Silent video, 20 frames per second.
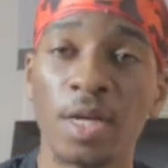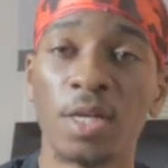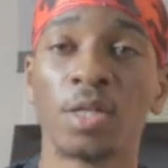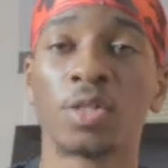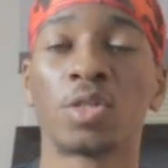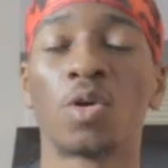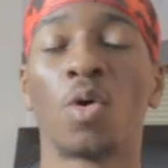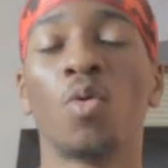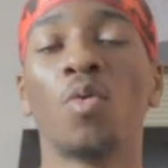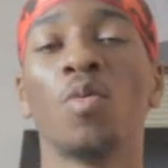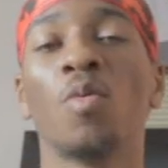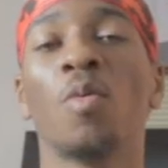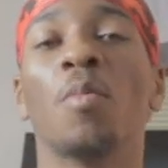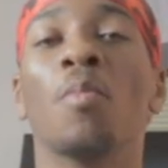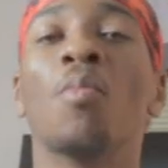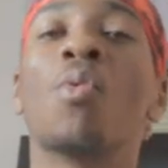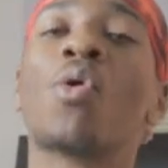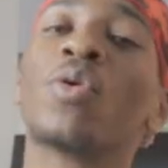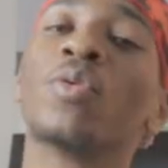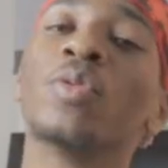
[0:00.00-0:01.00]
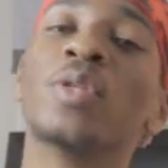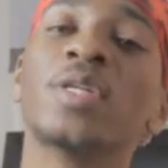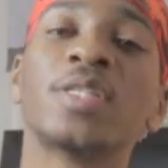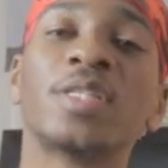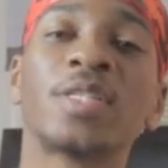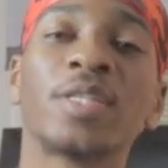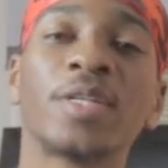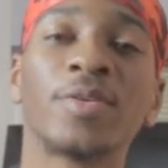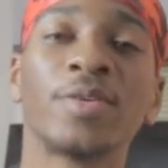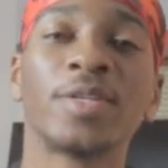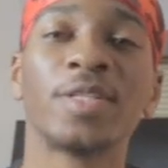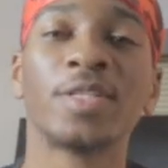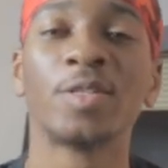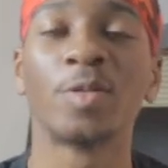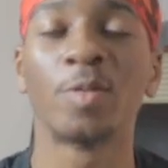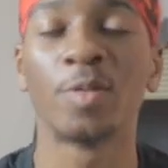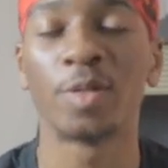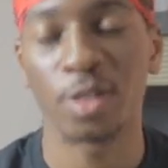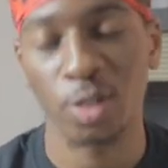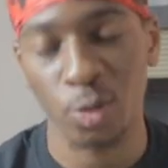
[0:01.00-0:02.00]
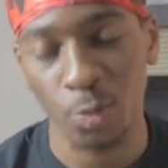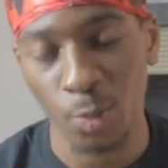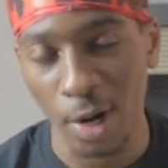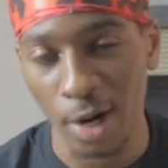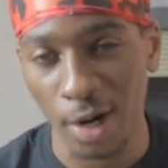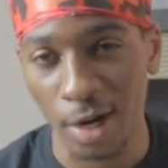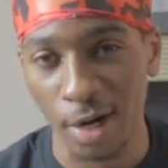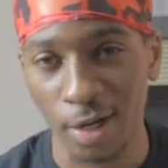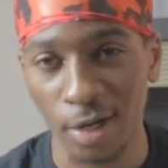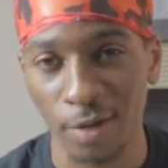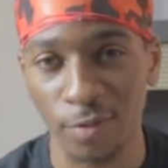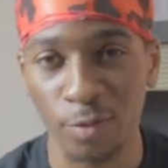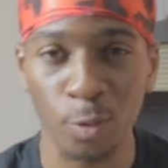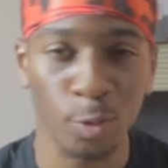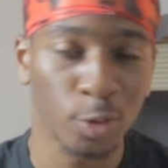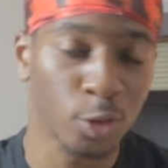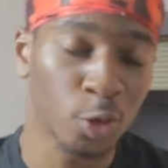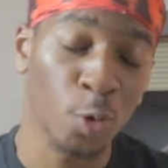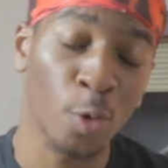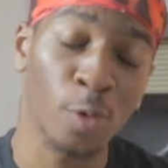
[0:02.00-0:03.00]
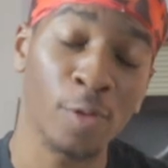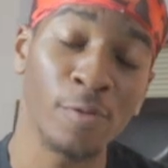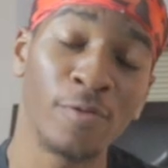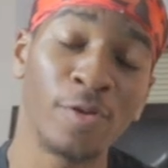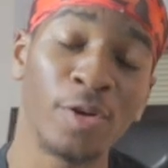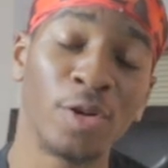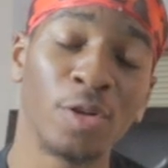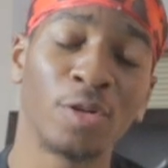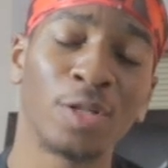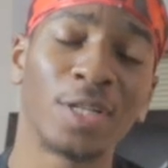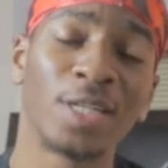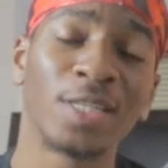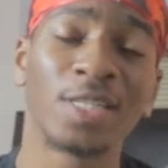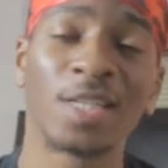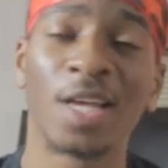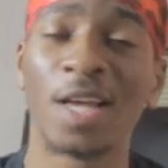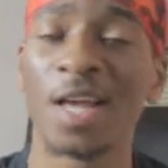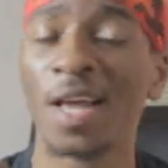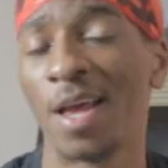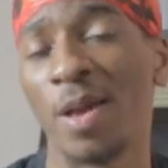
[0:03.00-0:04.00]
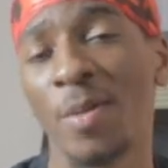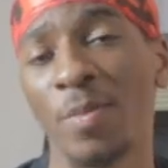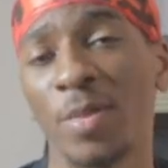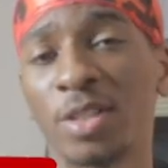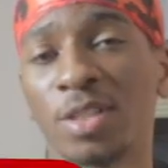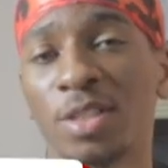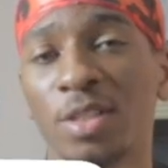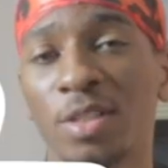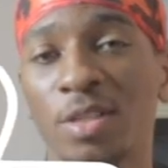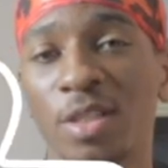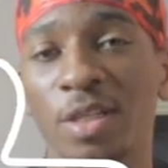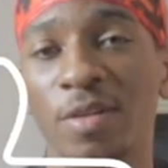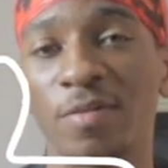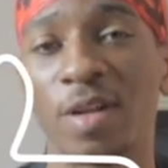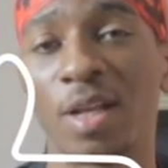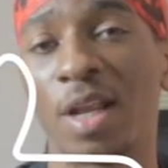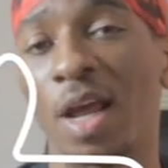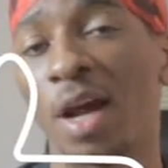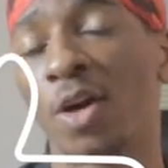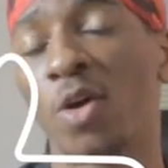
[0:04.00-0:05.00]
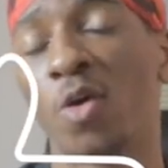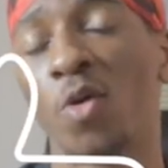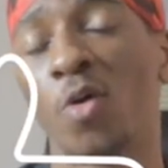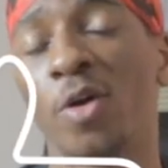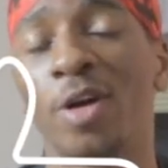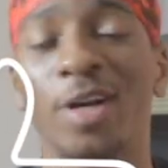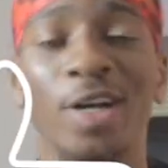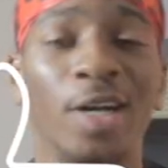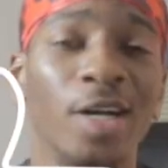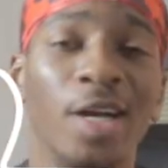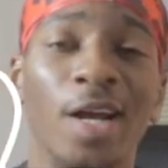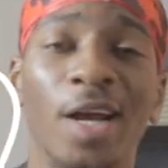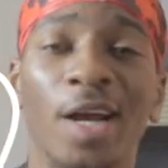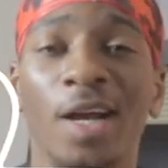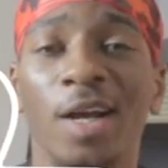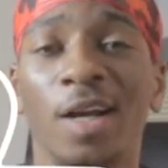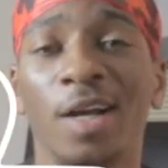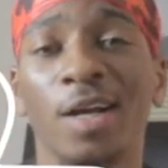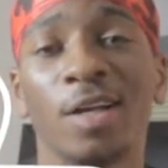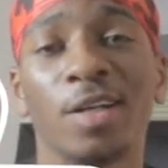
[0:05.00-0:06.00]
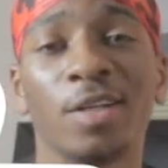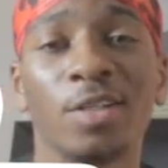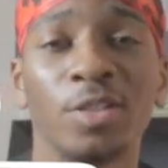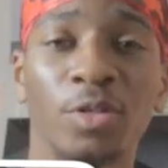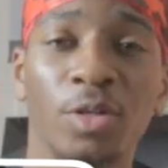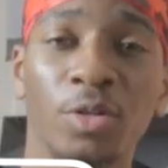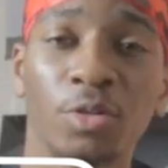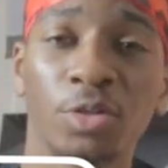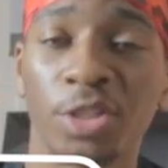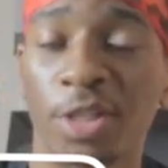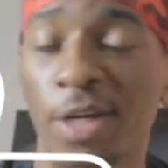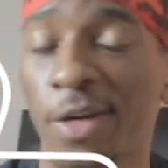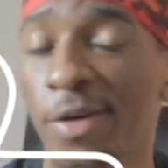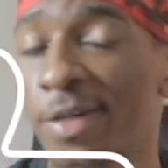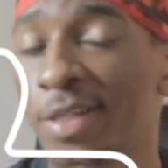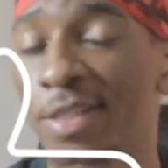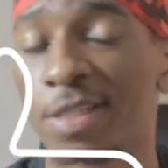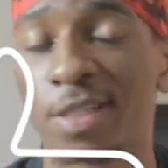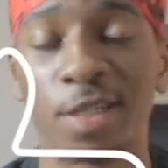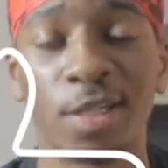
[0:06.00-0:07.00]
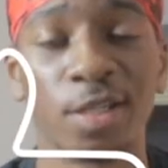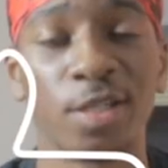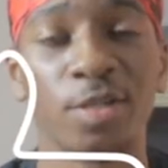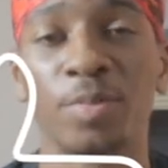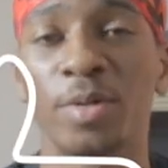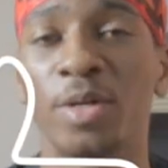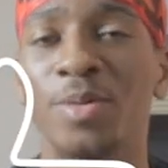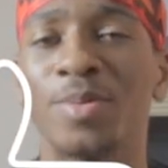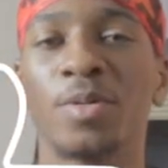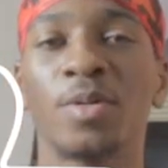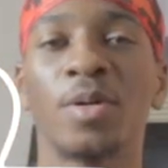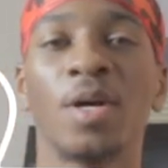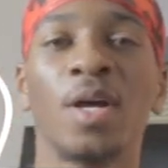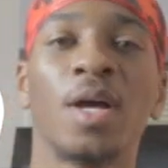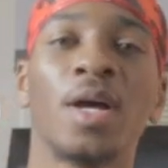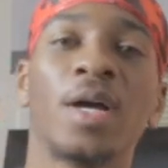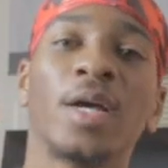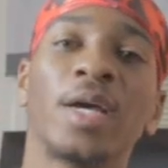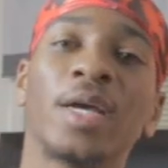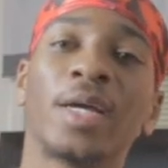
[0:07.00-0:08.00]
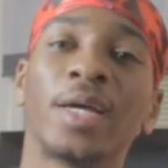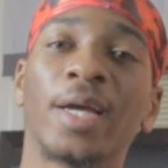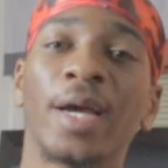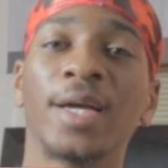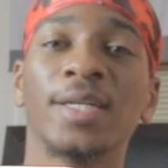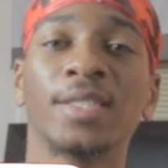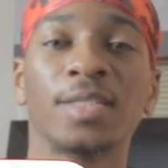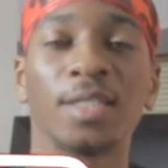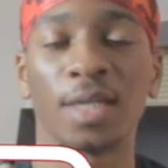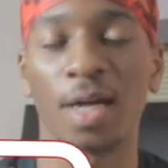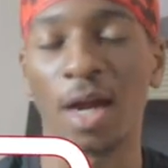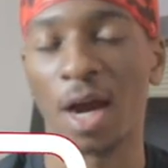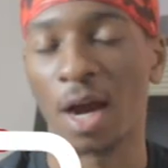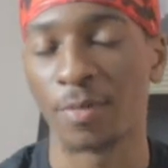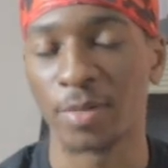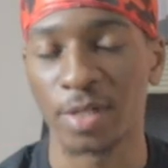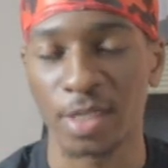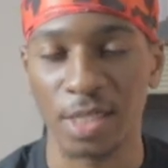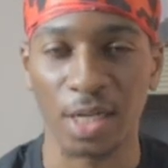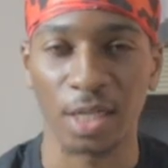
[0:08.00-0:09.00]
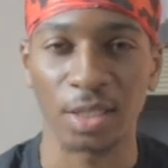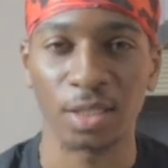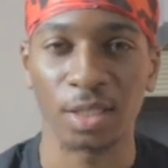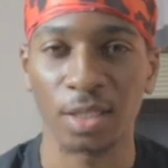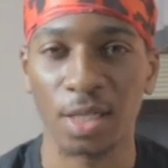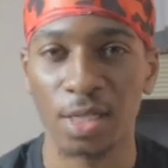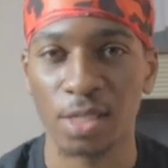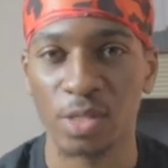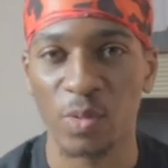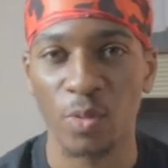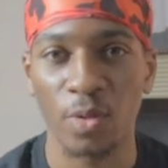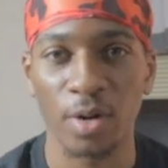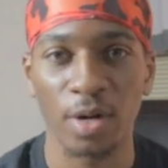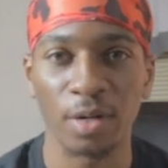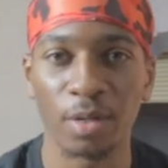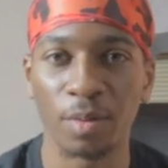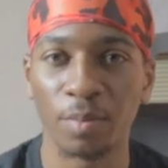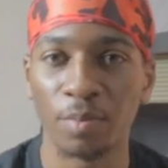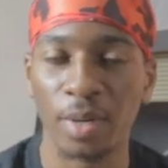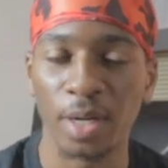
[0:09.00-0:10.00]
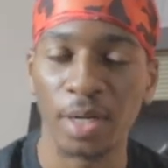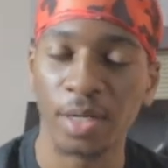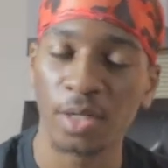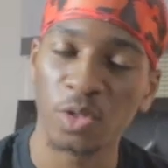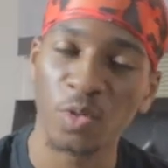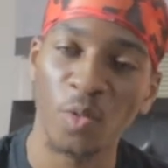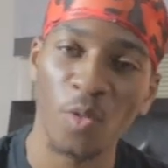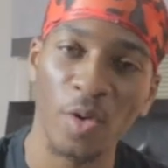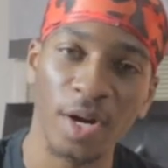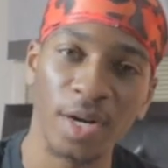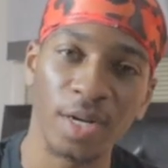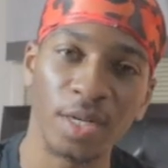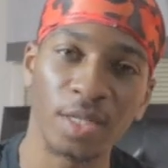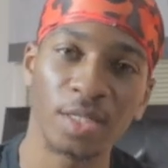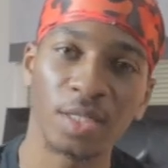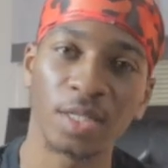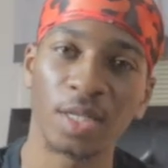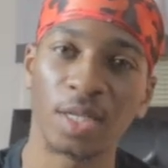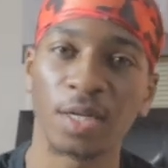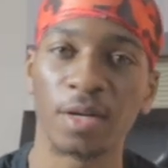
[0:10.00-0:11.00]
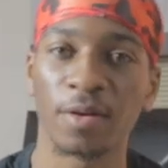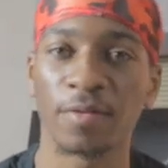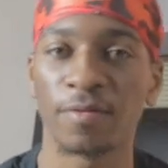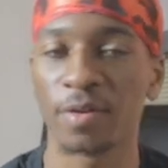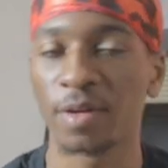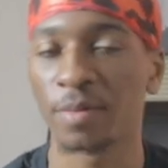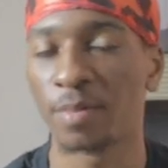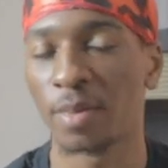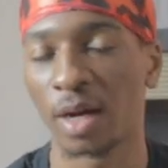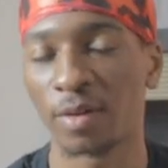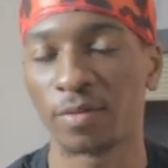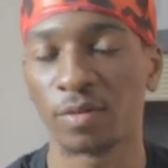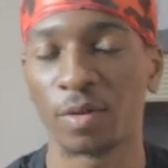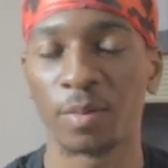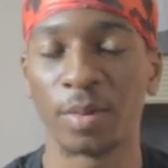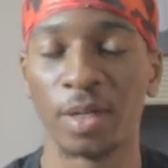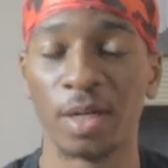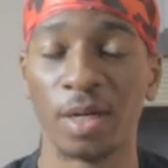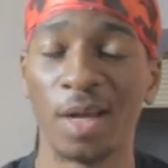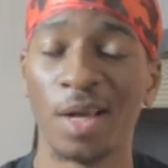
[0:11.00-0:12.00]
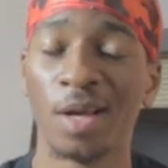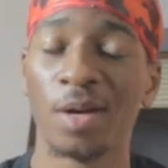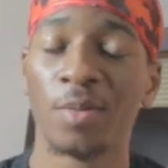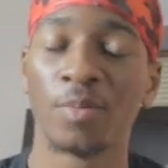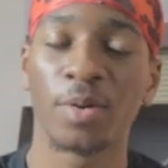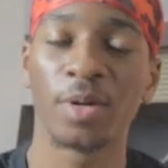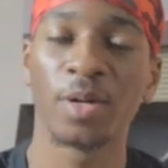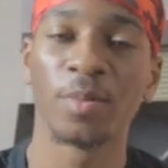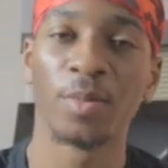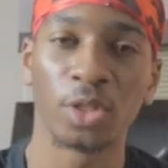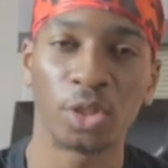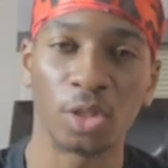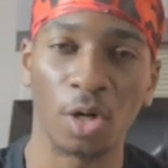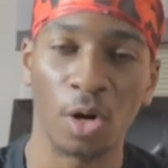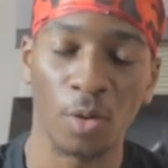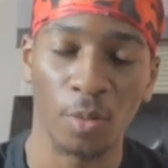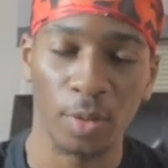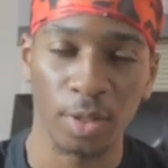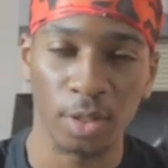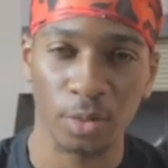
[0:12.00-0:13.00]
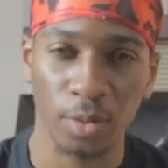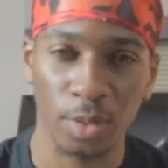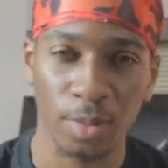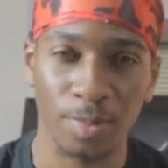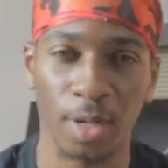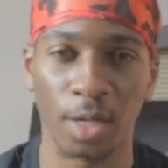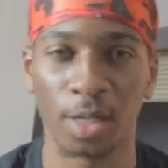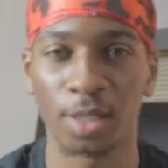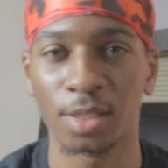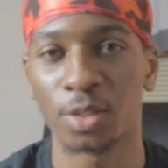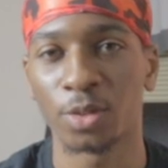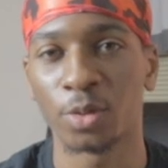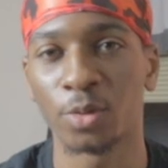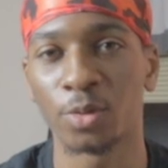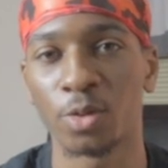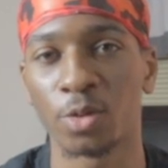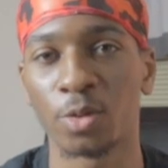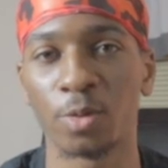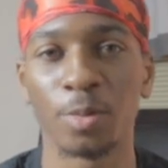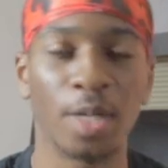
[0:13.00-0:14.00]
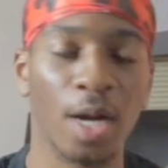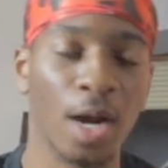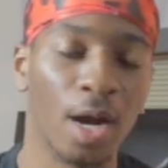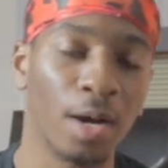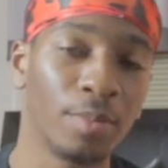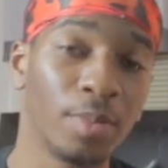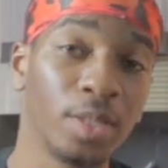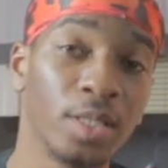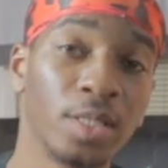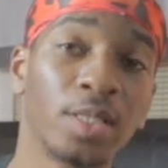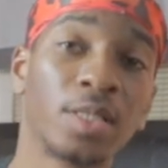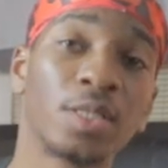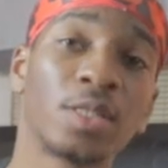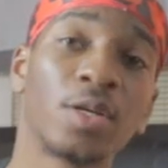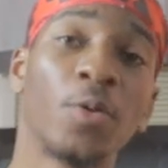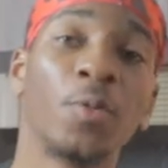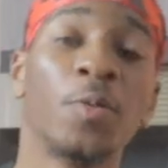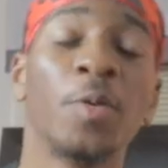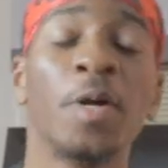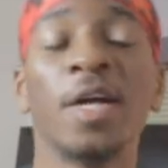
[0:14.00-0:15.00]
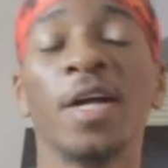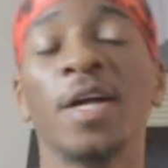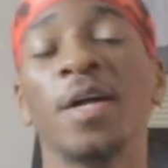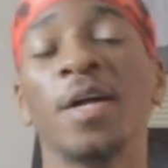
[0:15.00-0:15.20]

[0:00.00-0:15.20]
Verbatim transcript: So more on this series to expand. If you enjoyed the video, let's make sure you leave a like on it and, you know, share it, send it to people. Engage in the comment section. That's one of the biggest ways to hear feedback from me. Pretty much always respond to YouTube comments. So